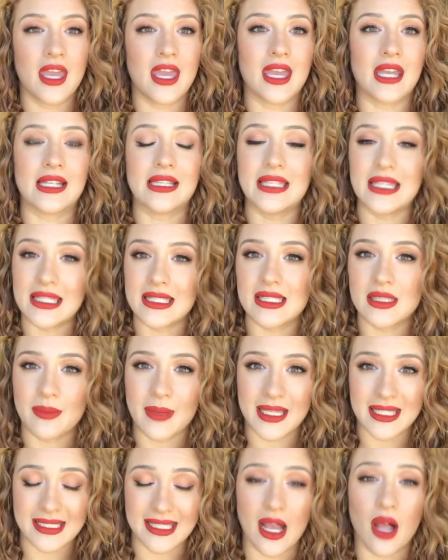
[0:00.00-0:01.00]
It cleans
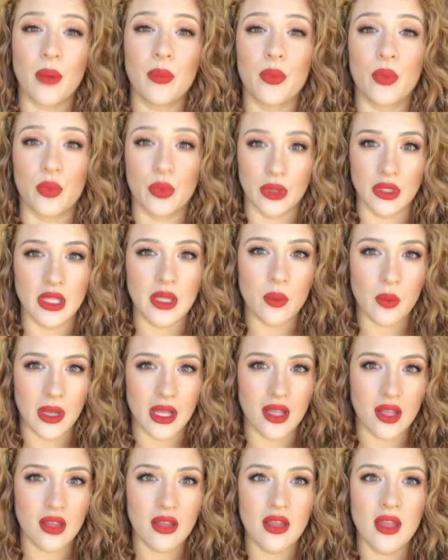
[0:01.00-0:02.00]
my scalp really
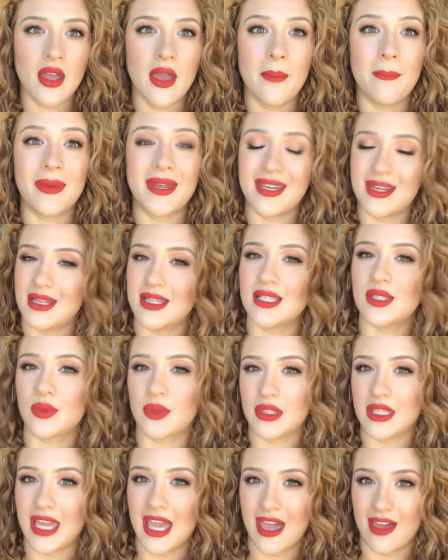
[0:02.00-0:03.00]
well, but it is
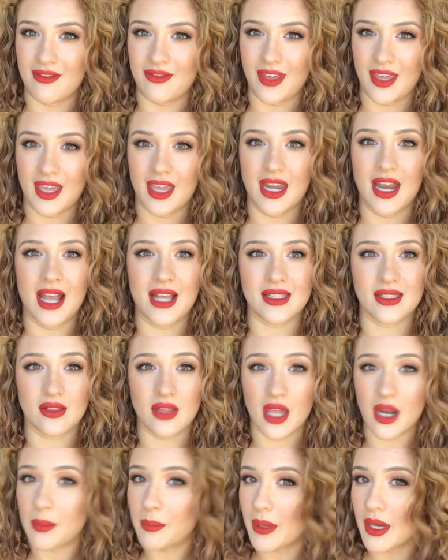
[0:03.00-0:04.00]
really heavy. It has a
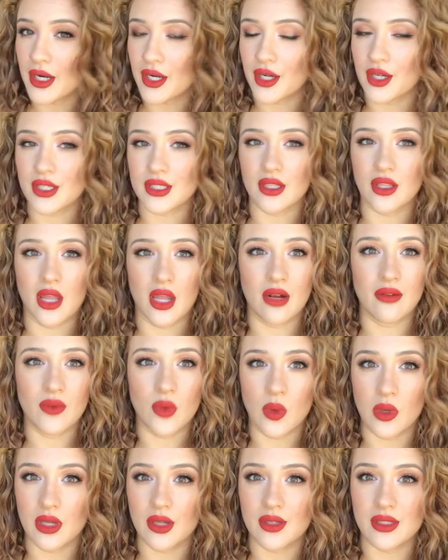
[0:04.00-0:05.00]
lot of butters, a lot
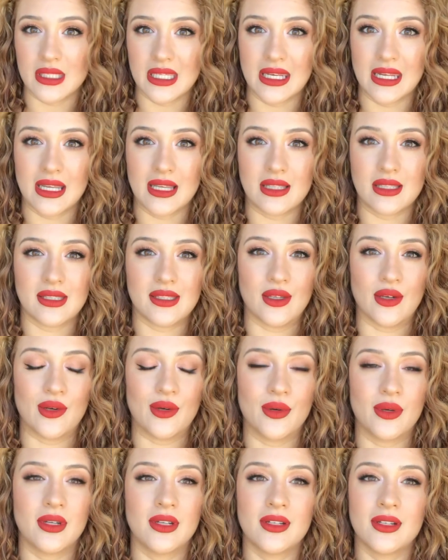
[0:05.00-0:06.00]
of oils in it,
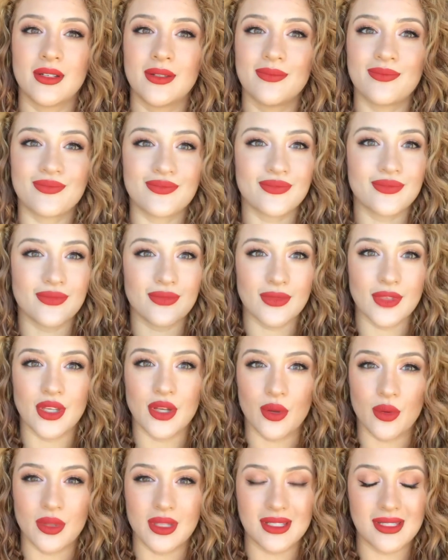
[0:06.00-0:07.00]
so you
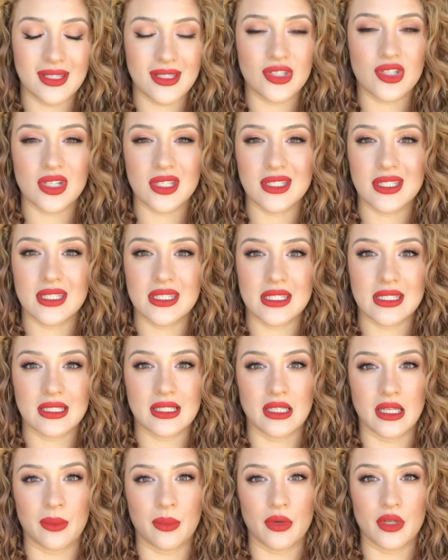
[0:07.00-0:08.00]
know, this is just a
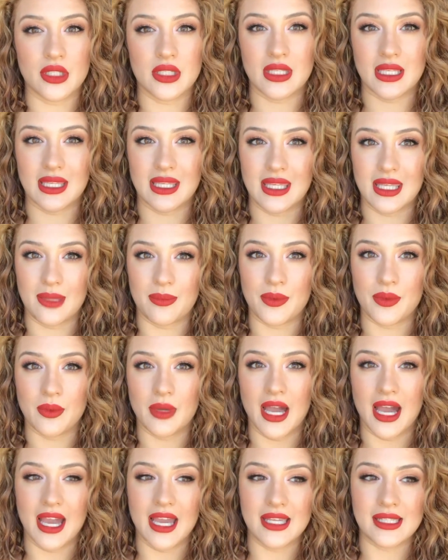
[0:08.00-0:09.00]
disclaimer to keep you
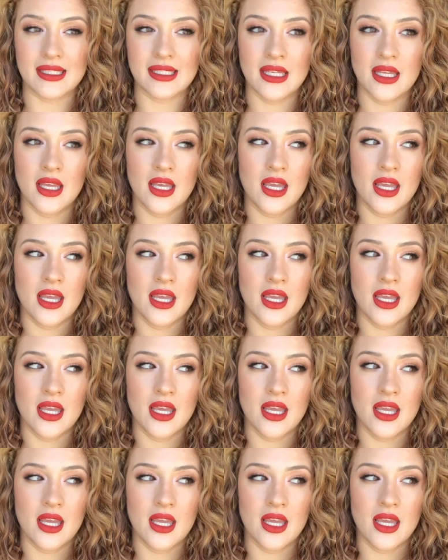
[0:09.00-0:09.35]
guys